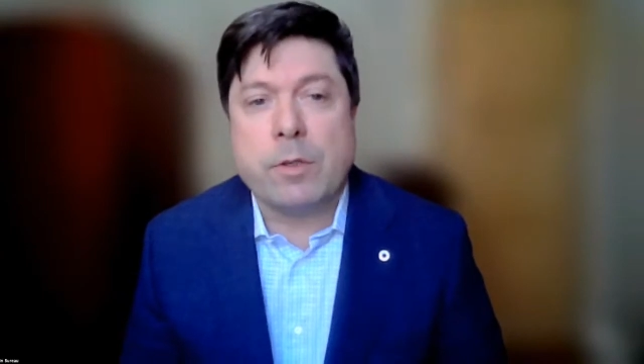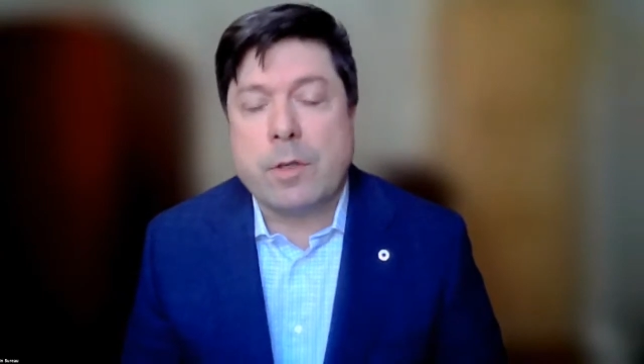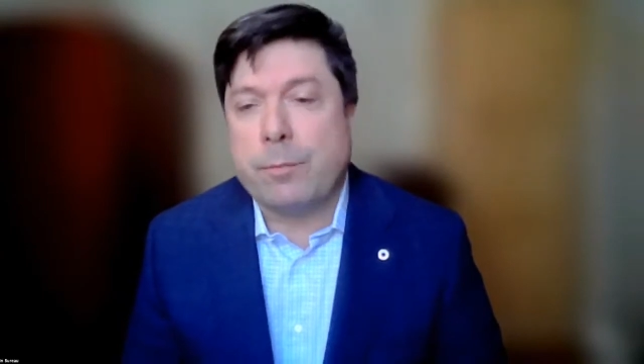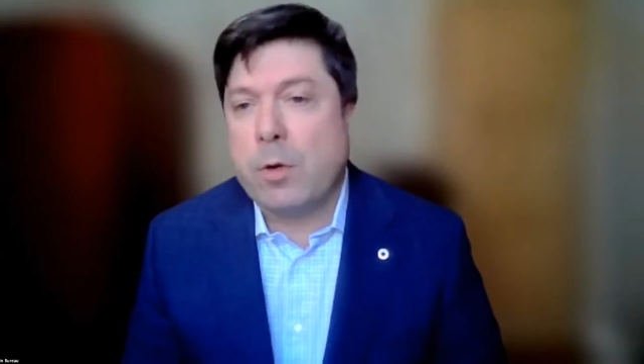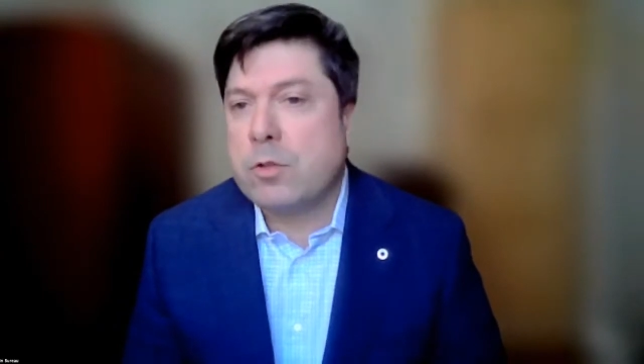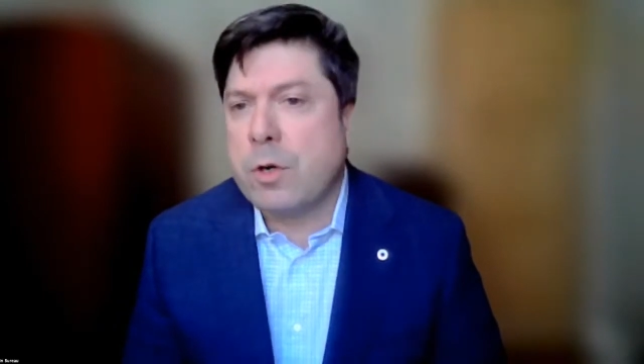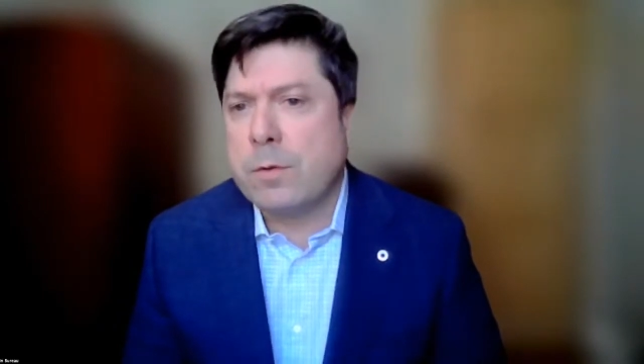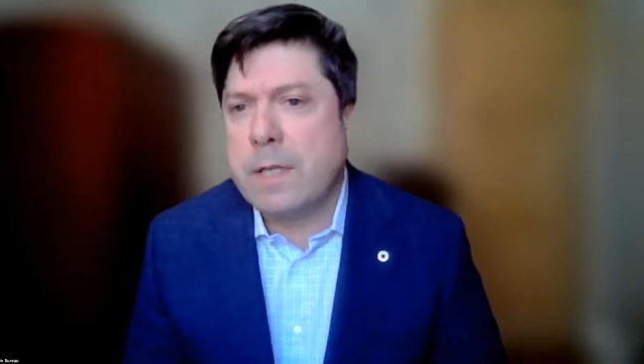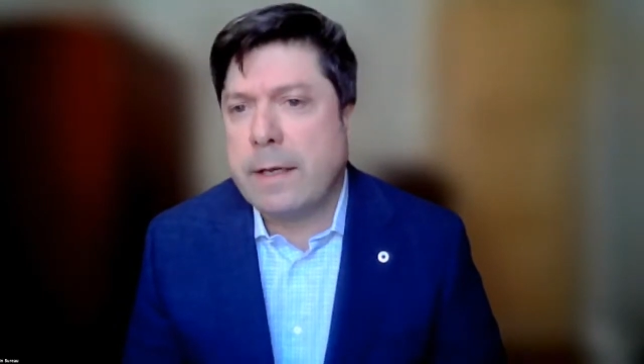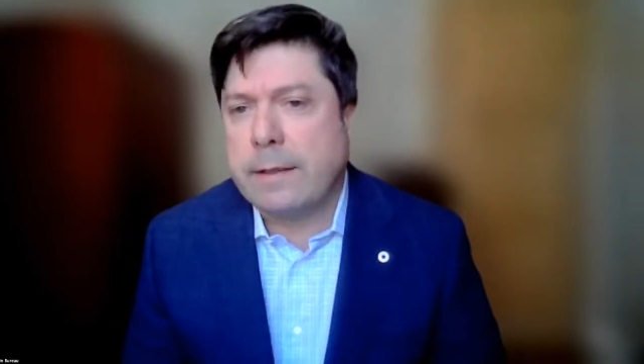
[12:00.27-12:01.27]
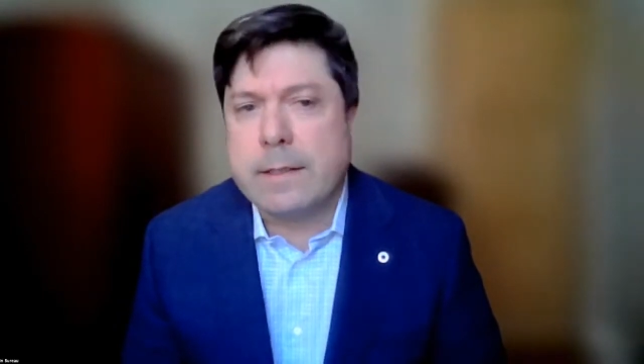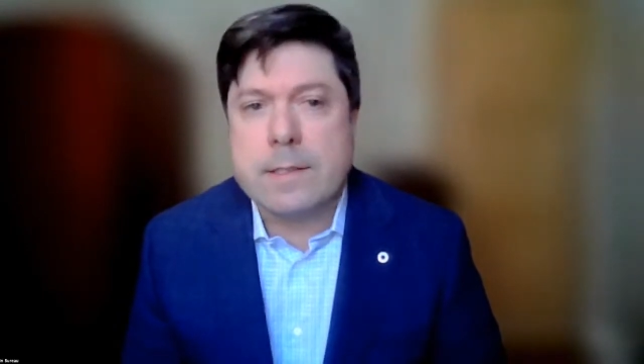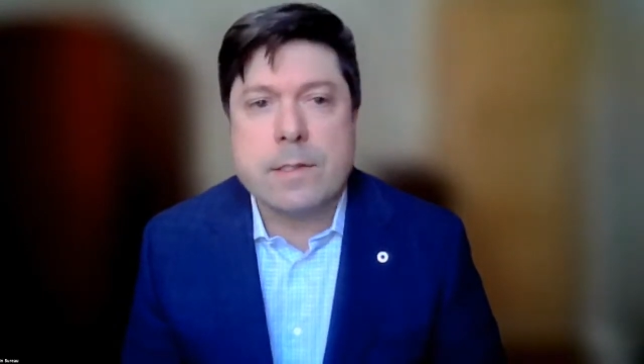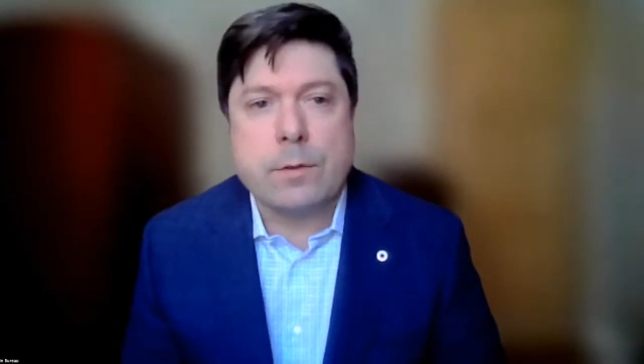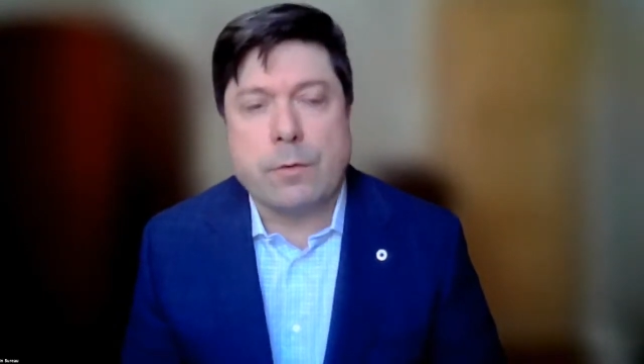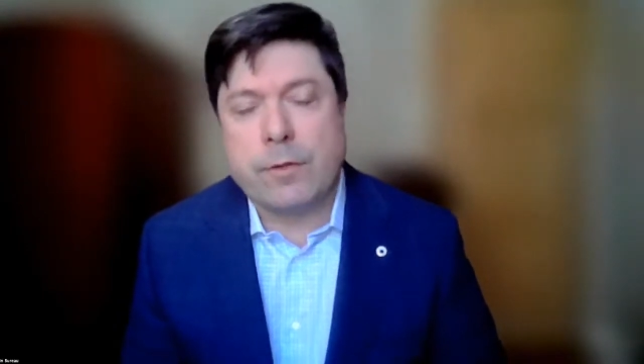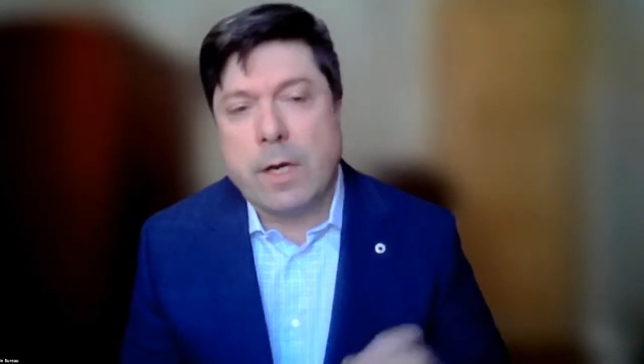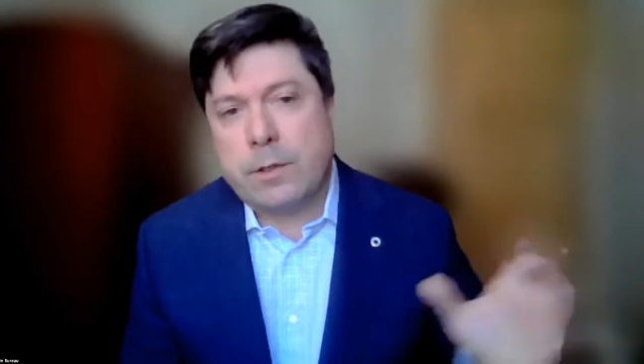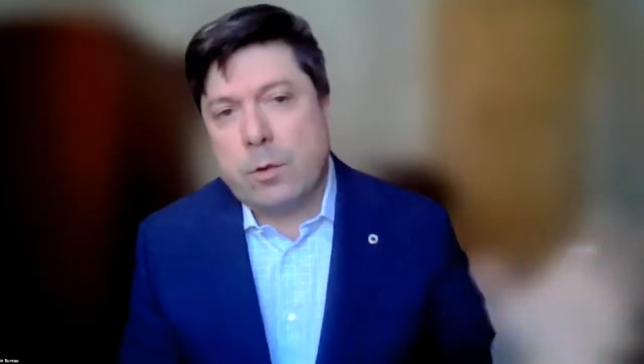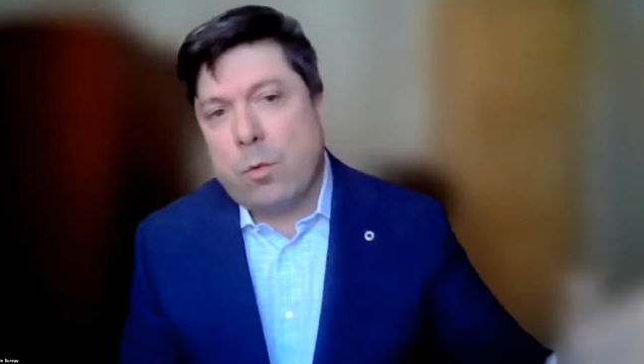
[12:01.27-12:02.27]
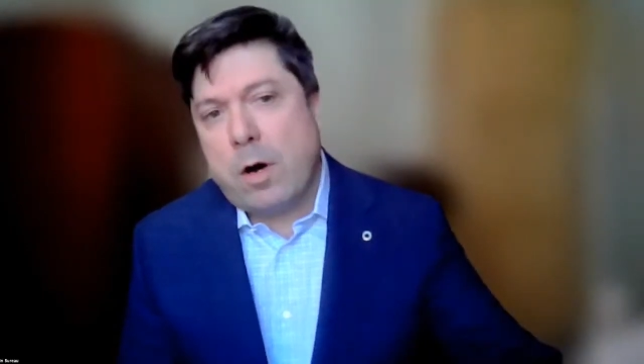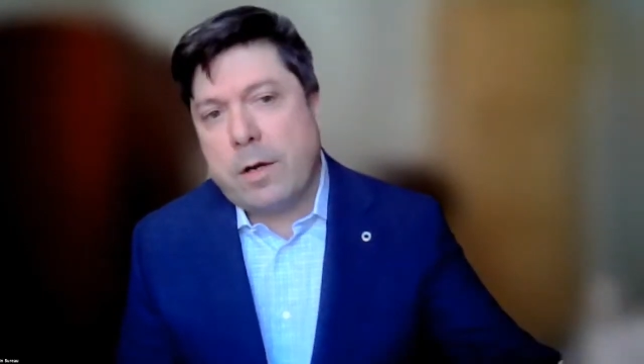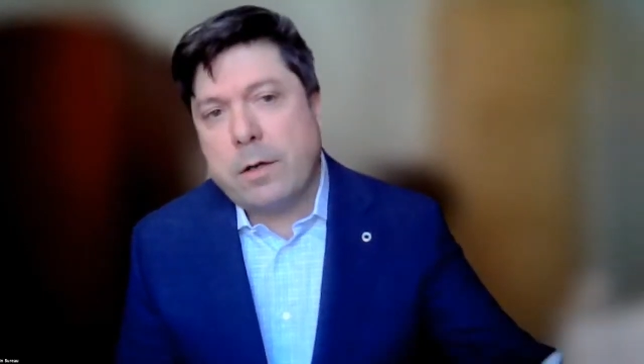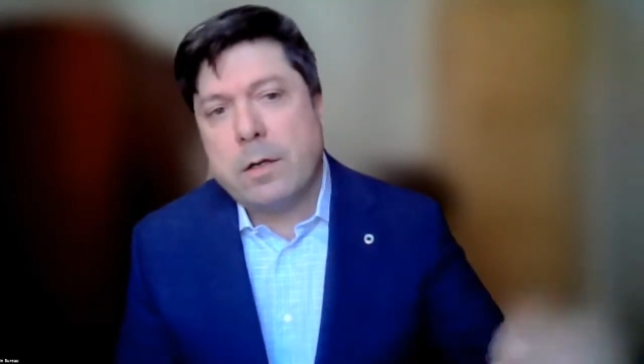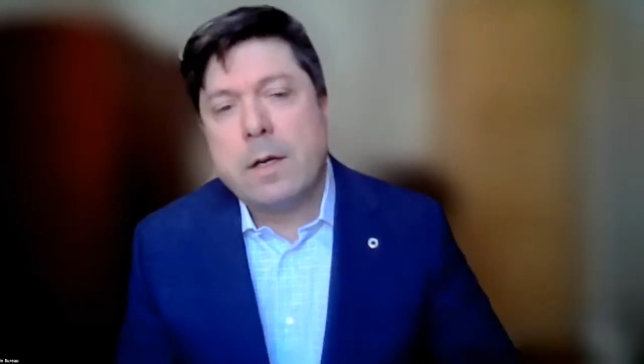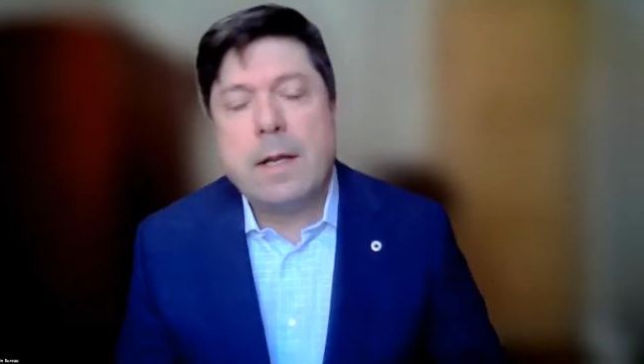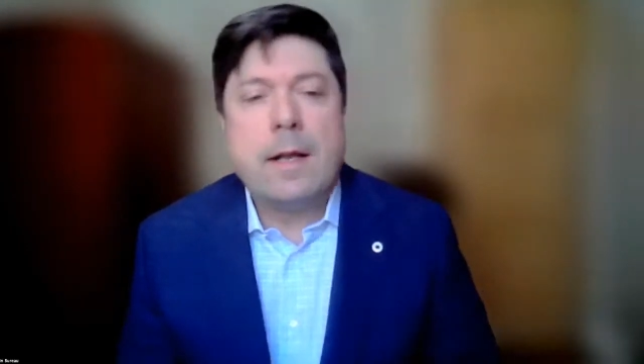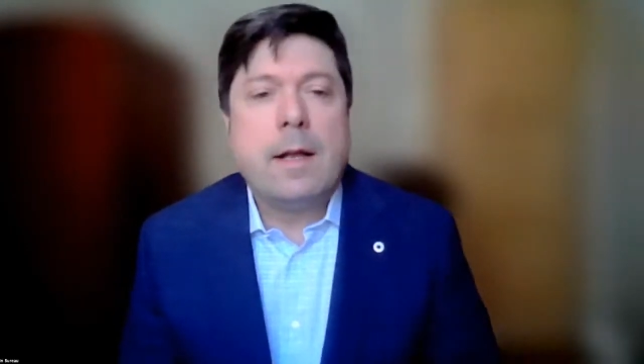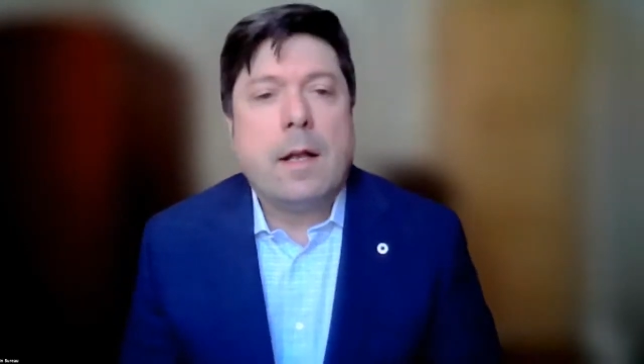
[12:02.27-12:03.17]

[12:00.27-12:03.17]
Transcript: treatment approach goes like this. You've got your water